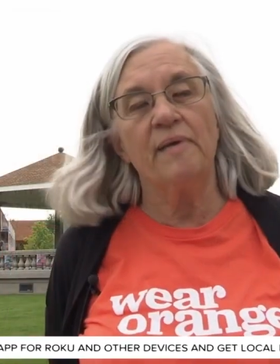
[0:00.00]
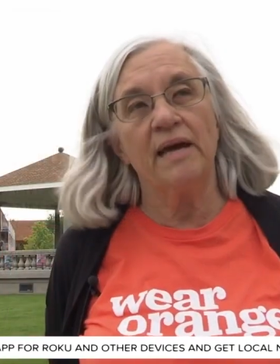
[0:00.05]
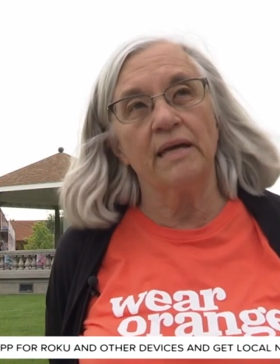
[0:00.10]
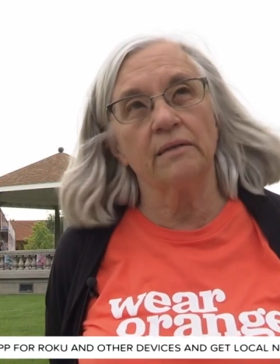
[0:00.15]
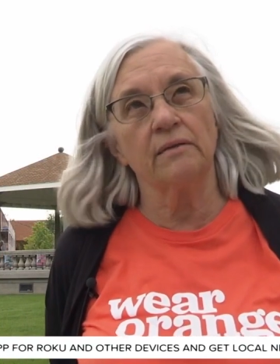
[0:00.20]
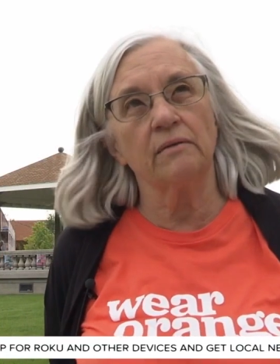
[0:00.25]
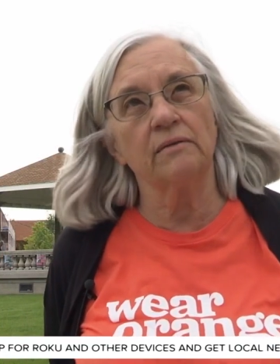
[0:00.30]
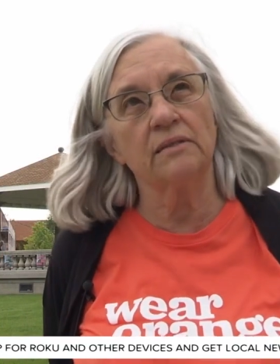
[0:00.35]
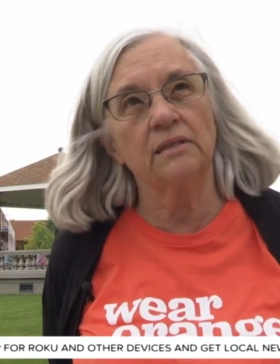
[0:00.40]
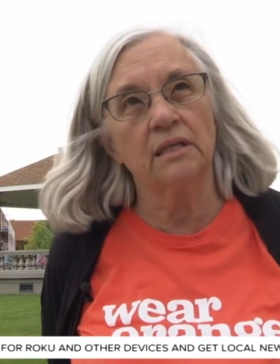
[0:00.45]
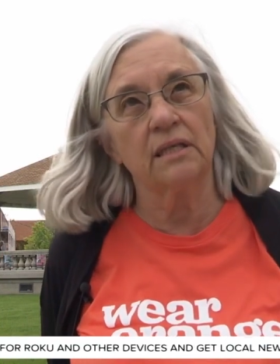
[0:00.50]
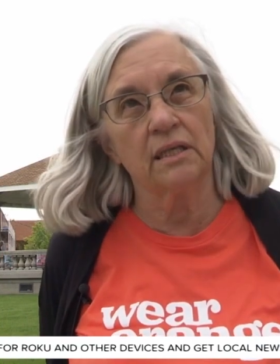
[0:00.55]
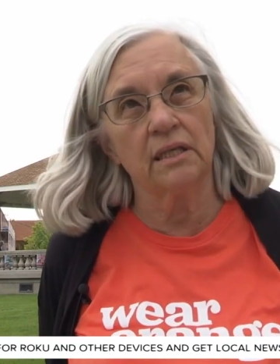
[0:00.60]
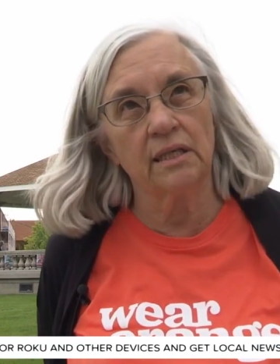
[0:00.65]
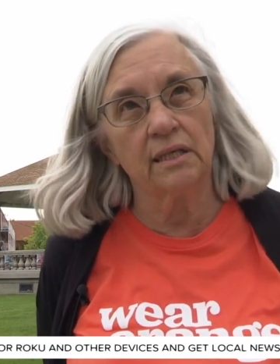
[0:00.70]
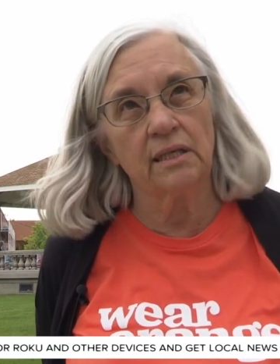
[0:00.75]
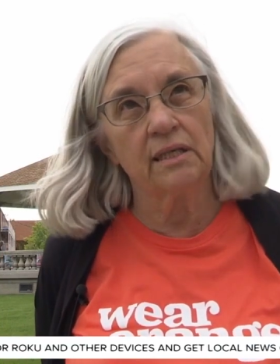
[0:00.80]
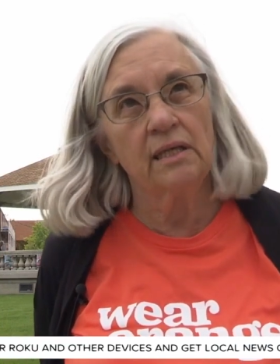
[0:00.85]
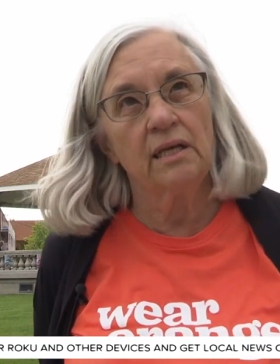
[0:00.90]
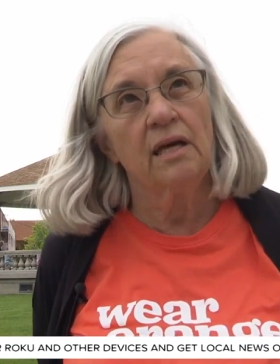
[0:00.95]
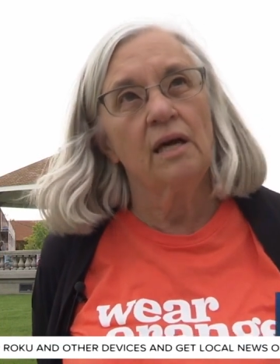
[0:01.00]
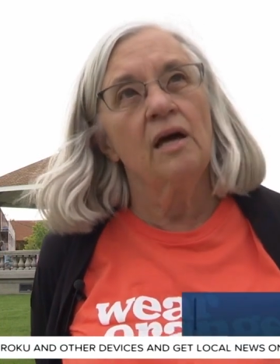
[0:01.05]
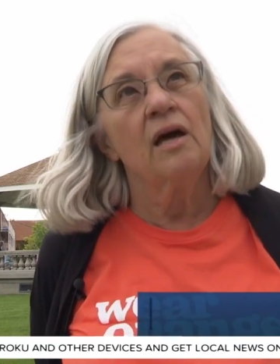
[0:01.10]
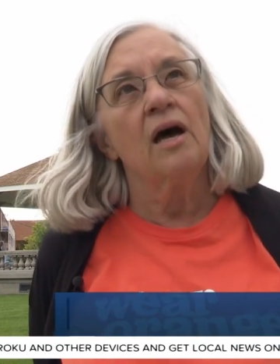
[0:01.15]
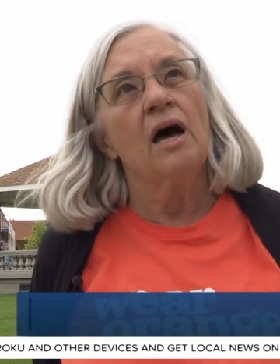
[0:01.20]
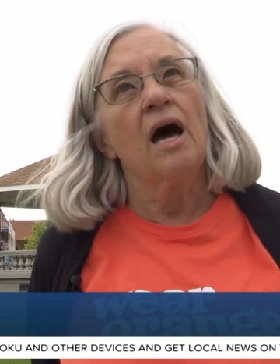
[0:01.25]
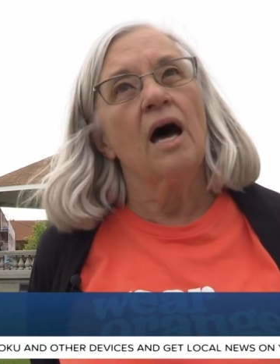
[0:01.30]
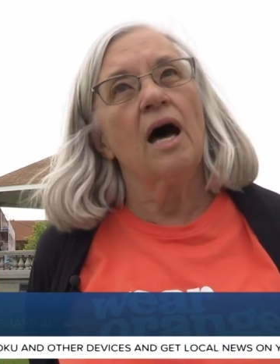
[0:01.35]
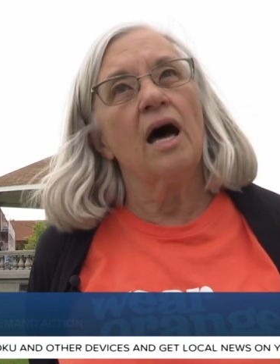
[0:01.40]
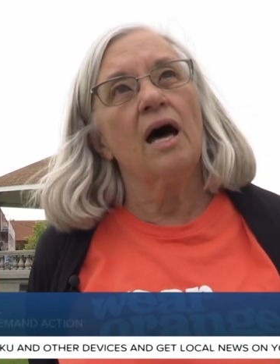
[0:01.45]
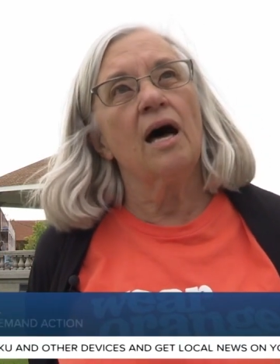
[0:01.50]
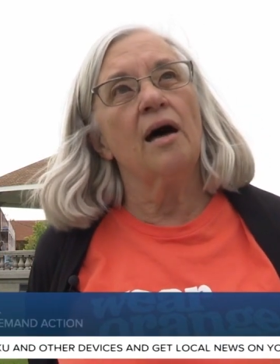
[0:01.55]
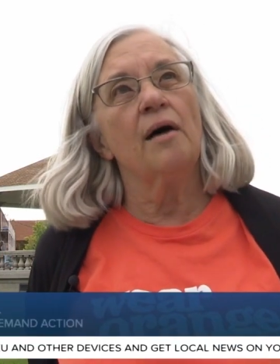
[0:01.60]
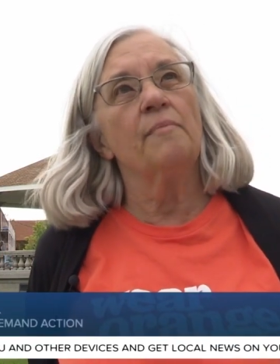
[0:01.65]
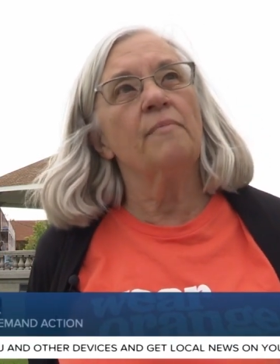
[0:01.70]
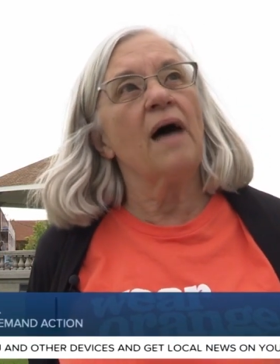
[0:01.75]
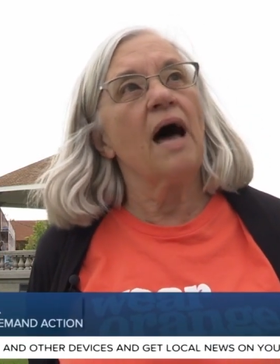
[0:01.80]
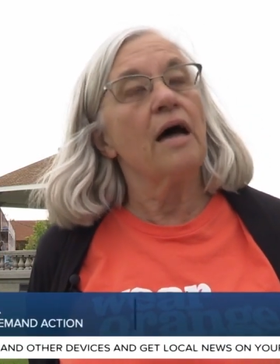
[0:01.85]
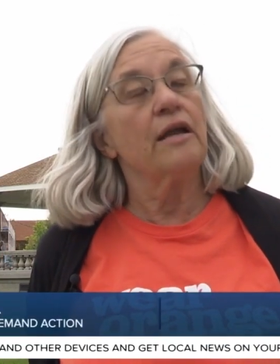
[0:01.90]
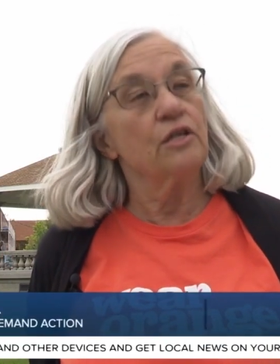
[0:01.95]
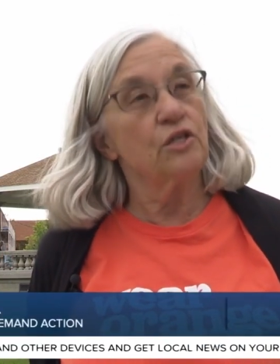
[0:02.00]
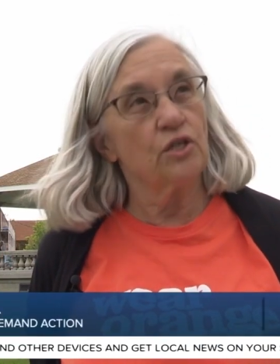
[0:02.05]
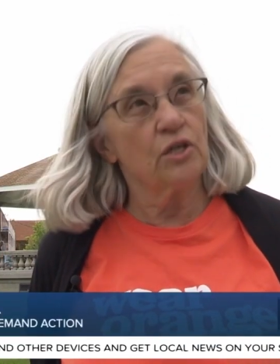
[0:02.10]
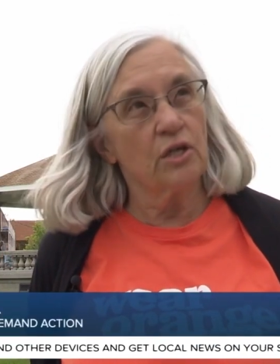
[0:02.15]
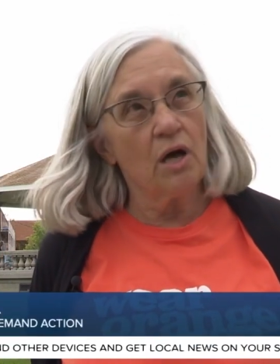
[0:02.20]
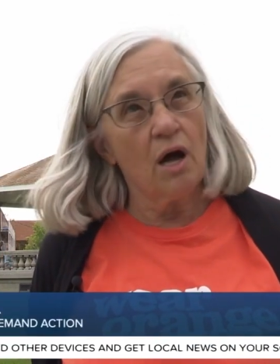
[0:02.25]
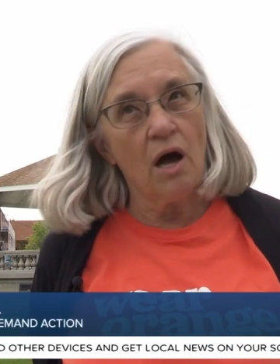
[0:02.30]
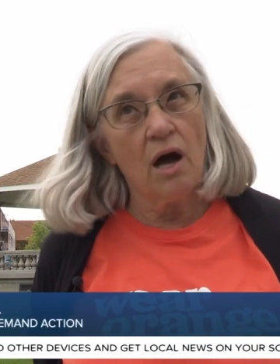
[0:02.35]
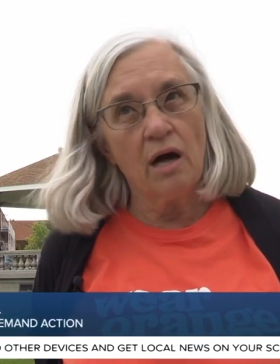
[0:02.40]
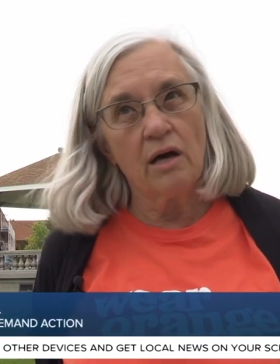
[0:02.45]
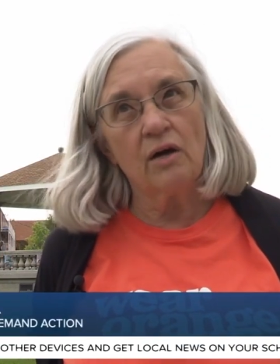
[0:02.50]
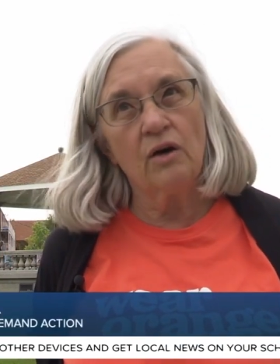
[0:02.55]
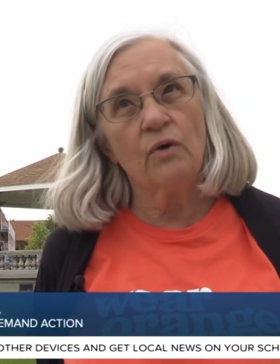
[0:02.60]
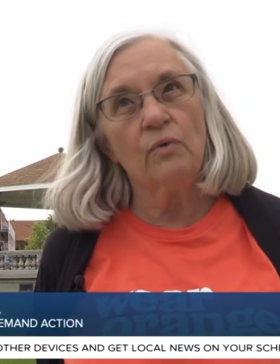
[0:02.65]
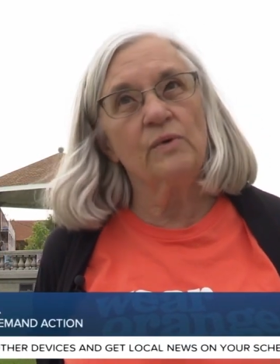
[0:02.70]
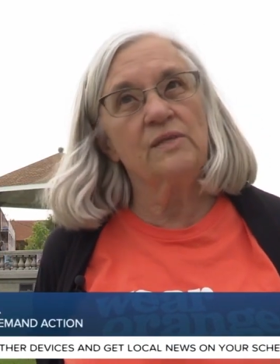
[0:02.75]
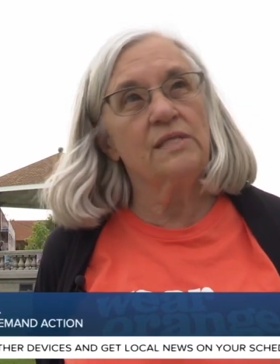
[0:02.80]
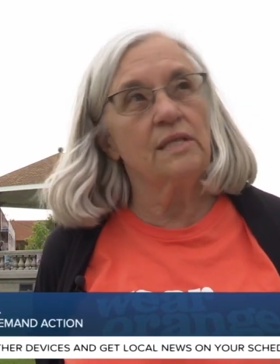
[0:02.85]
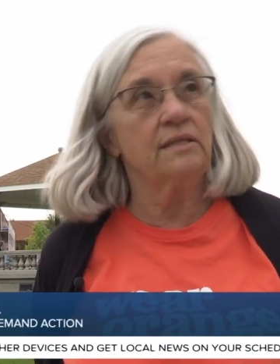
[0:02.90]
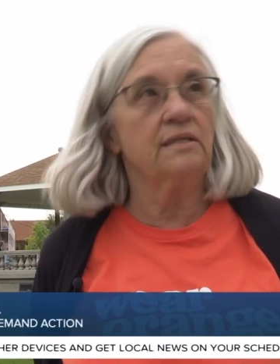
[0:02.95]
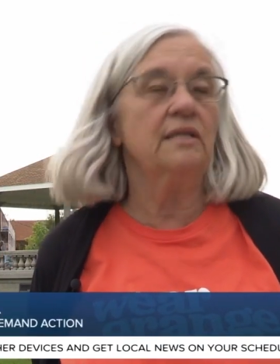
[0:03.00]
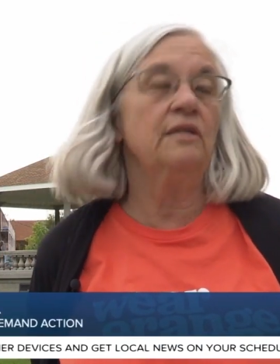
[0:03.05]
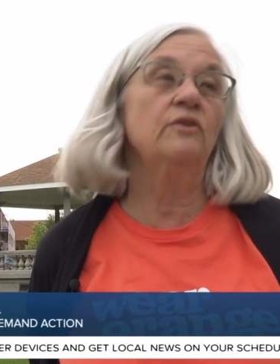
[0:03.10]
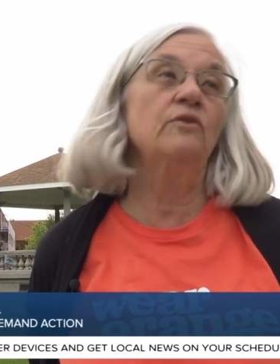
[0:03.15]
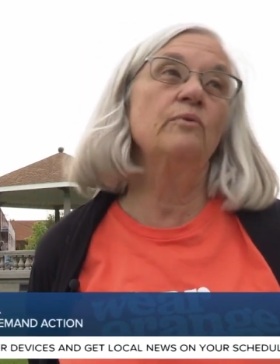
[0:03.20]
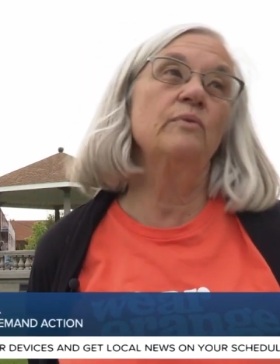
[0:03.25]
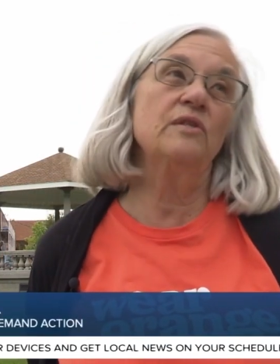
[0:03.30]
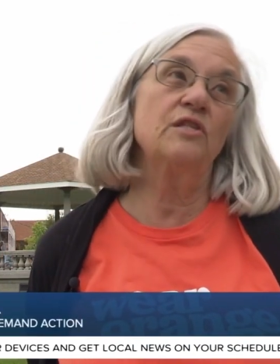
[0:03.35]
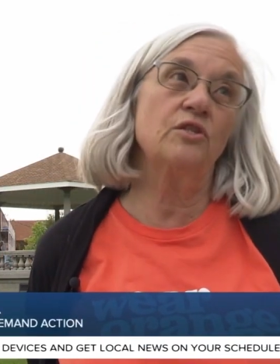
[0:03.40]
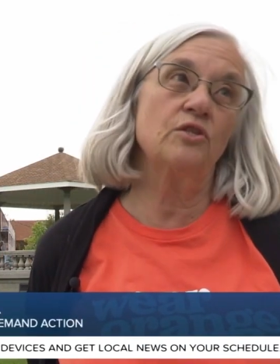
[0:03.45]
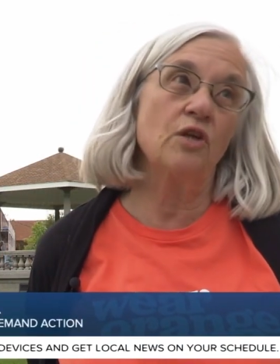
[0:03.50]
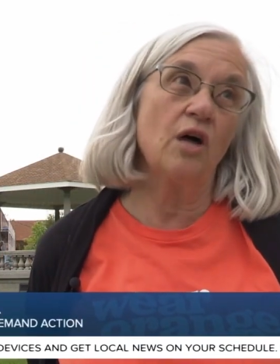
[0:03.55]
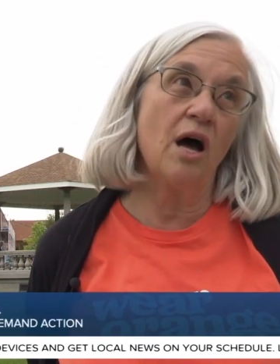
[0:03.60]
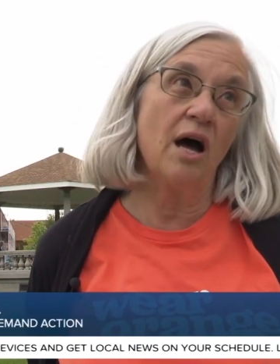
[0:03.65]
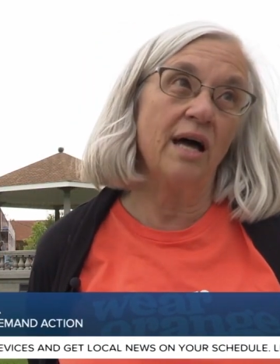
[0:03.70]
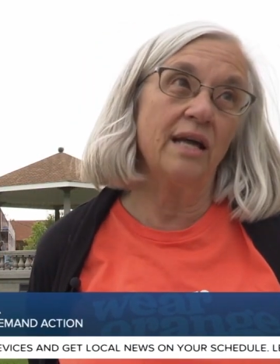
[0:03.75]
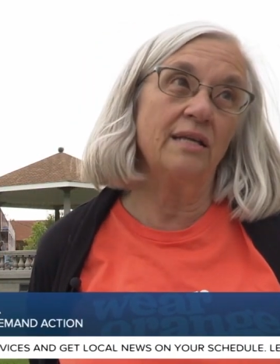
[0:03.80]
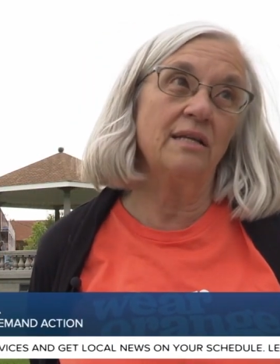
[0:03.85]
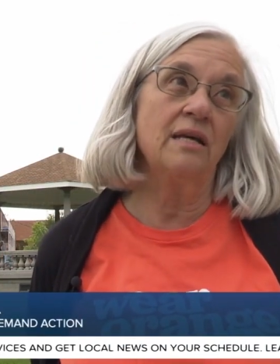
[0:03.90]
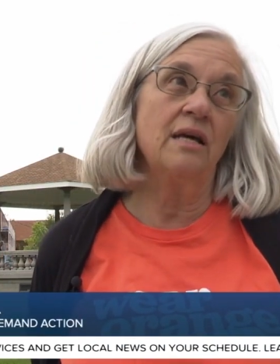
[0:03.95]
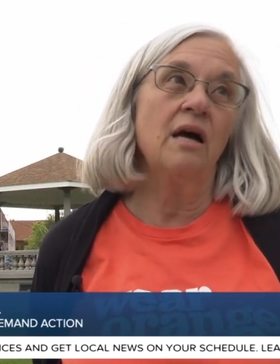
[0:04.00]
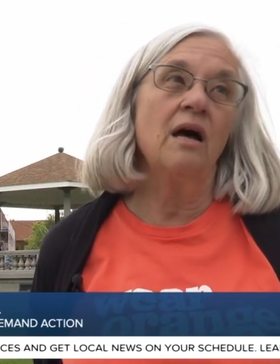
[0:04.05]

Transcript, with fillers: Pendleton um, out of Chicago was a teen who was shot